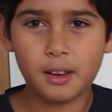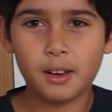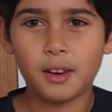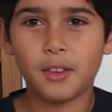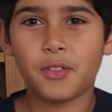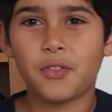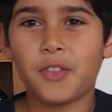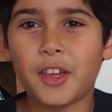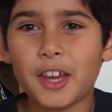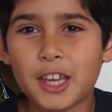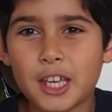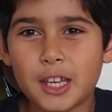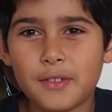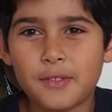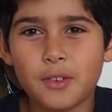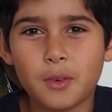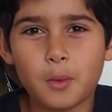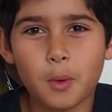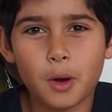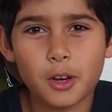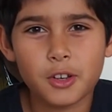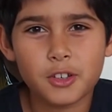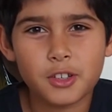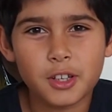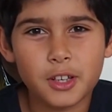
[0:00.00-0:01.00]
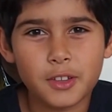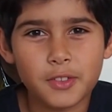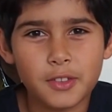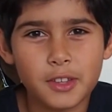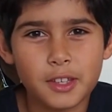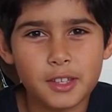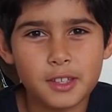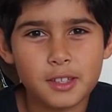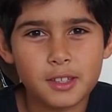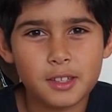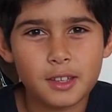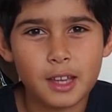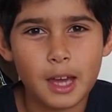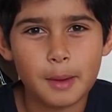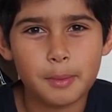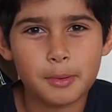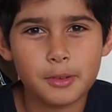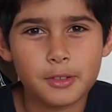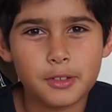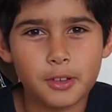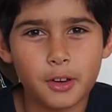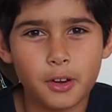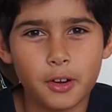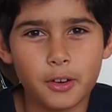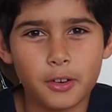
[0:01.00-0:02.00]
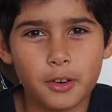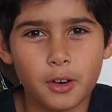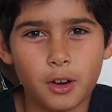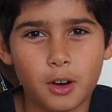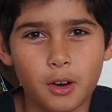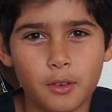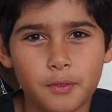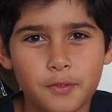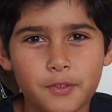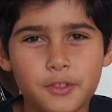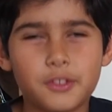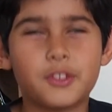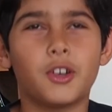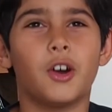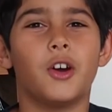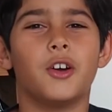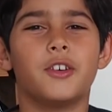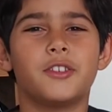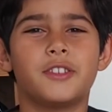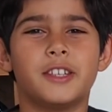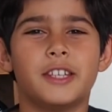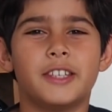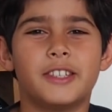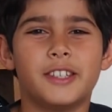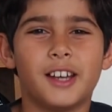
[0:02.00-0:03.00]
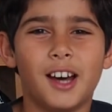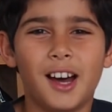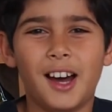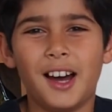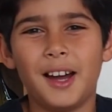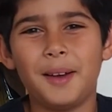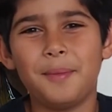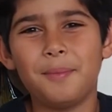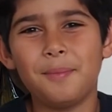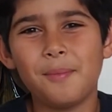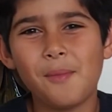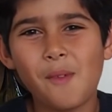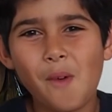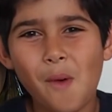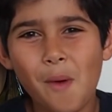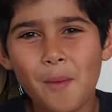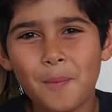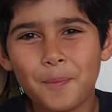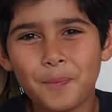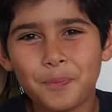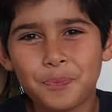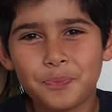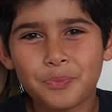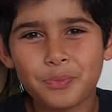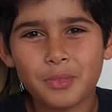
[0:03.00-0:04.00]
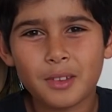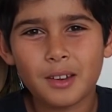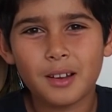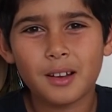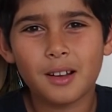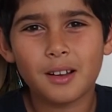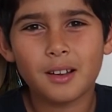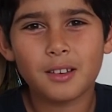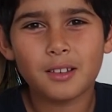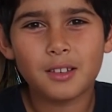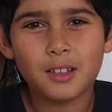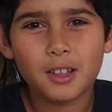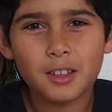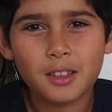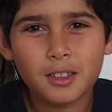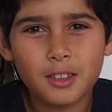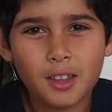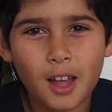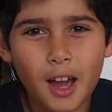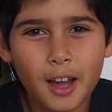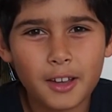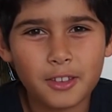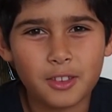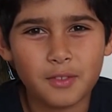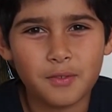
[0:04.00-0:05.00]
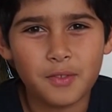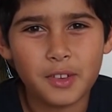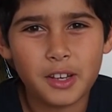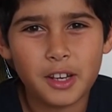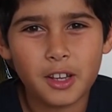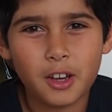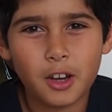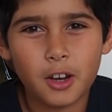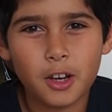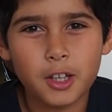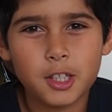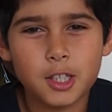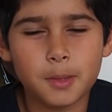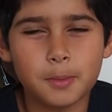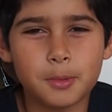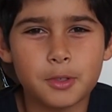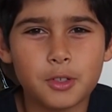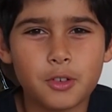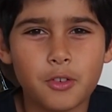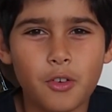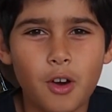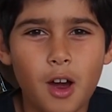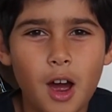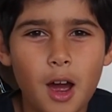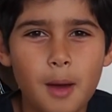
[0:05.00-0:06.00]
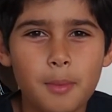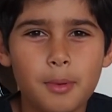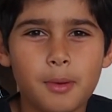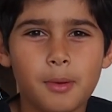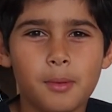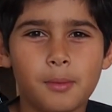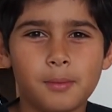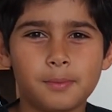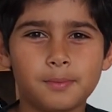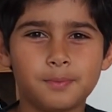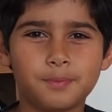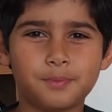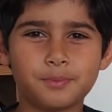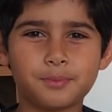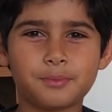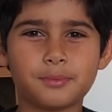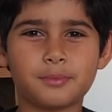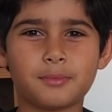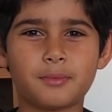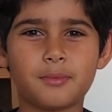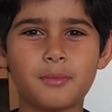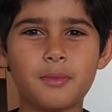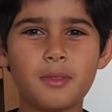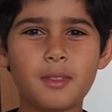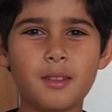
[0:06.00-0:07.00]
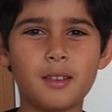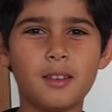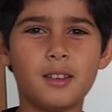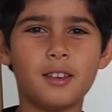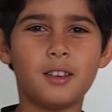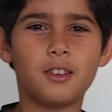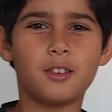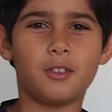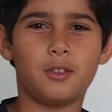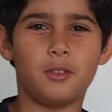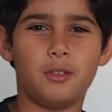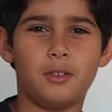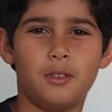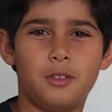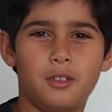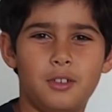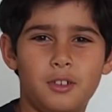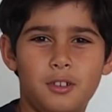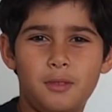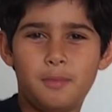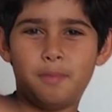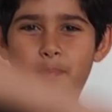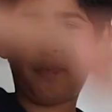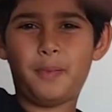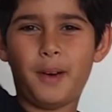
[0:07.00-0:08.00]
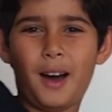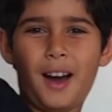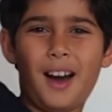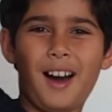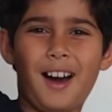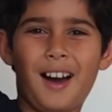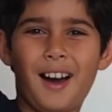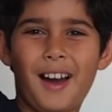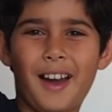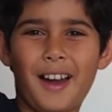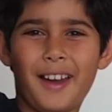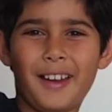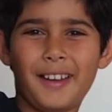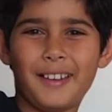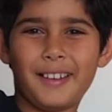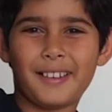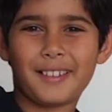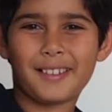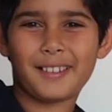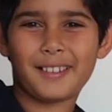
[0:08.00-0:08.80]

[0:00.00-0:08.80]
Thank you for watching this episode of Toasty Time. Like the video, subscribe. Goodbye.